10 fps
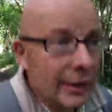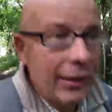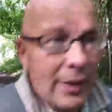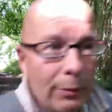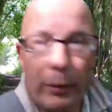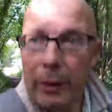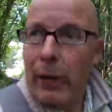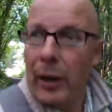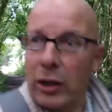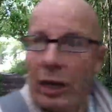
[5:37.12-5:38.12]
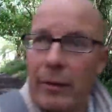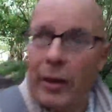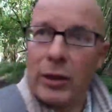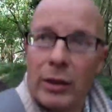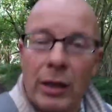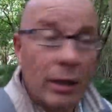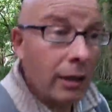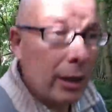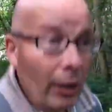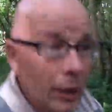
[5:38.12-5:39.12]
this is pretty much, I imagine,
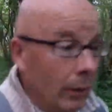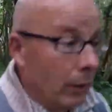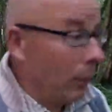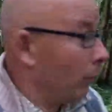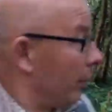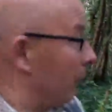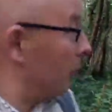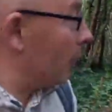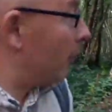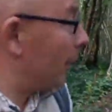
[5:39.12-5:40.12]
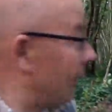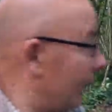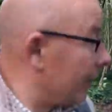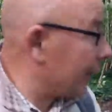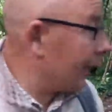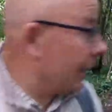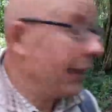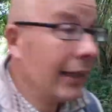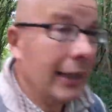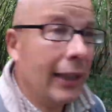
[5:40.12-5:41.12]
what it would have been like.
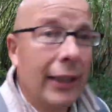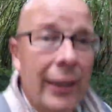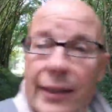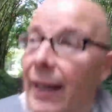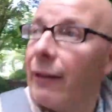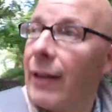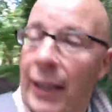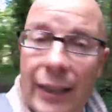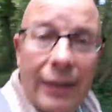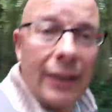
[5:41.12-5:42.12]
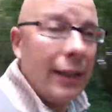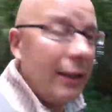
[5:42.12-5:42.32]
Down here,